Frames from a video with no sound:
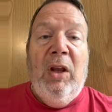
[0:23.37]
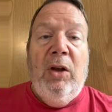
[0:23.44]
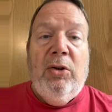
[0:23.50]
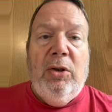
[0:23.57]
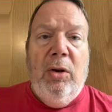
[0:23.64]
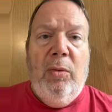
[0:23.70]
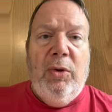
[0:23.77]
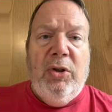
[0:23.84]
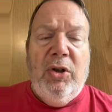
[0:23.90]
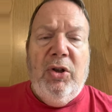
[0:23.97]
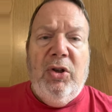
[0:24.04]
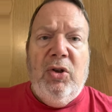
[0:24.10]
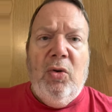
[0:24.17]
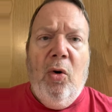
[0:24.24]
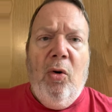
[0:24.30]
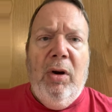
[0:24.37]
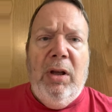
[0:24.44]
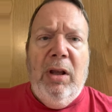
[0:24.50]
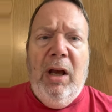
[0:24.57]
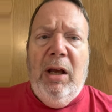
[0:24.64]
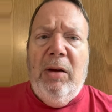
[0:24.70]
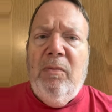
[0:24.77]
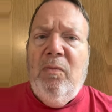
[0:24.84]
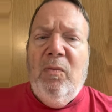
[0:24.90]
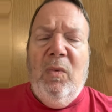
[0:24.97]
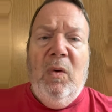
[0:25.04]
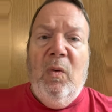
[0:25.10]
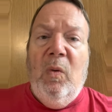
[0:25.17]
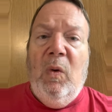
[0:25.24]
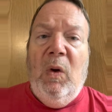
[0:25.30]
So it was a story that
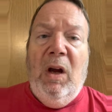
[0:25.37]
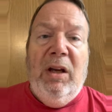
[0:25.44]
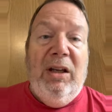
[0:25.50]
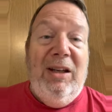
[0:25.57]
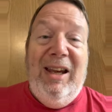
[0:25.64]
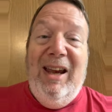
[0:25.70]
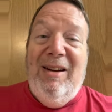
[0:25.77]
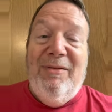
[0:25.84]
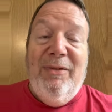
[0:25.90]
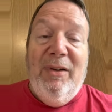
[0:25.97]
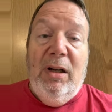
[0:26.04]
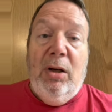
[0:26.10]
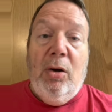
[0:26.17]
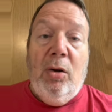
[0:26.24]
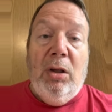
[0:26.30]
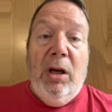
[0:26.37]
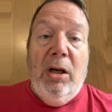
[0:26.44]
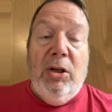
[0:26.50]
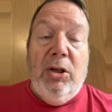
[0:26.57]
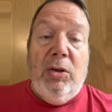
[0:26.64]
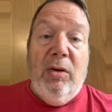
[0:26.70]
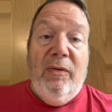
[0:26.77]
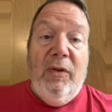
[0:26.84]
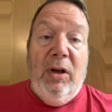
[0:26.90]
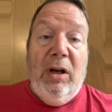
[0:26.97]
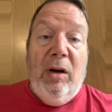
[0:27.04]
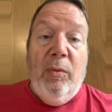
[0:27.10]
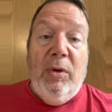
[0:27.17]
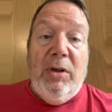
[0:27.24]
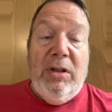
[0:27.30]
I can't find online, so I figured
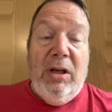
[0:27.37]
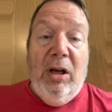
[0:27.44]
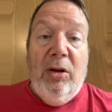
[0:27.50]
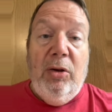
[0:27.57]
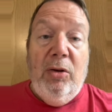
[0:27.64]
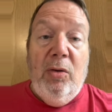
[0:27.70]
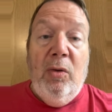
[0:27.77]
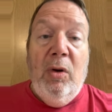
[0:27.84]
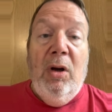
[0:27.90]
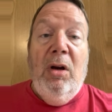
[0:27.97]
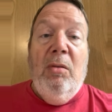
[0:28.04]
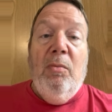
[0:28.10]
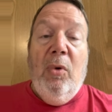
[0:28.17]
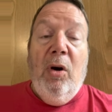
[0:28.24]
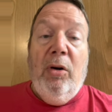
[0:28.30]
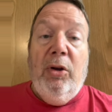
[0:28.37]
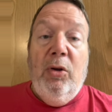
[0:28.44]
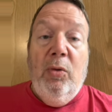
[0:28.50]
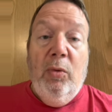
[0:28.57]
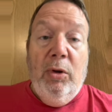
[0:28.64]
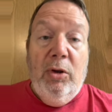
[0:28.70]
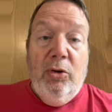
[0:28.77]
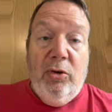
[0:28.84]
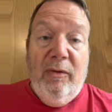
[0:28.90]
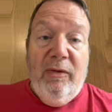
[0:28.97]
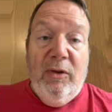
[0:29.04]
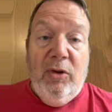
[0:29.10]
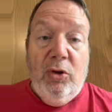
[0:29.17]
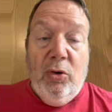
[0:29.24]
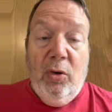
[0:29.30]
I would tell you, Mark, you would have
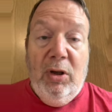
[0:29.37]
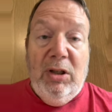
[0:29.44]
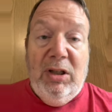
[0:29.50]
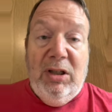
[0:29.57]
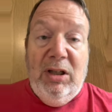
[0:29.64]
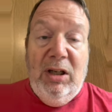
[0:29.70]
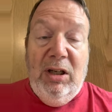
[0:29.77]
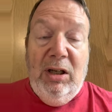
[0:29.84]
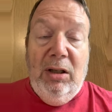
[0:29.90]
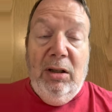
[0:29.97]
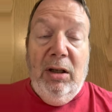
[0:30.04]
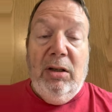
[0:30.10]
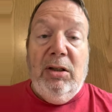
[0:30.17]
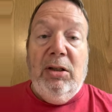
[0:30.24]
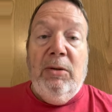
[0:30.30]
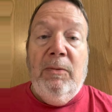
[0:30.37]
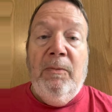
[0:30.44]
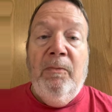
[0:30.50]
enjoyed seeing this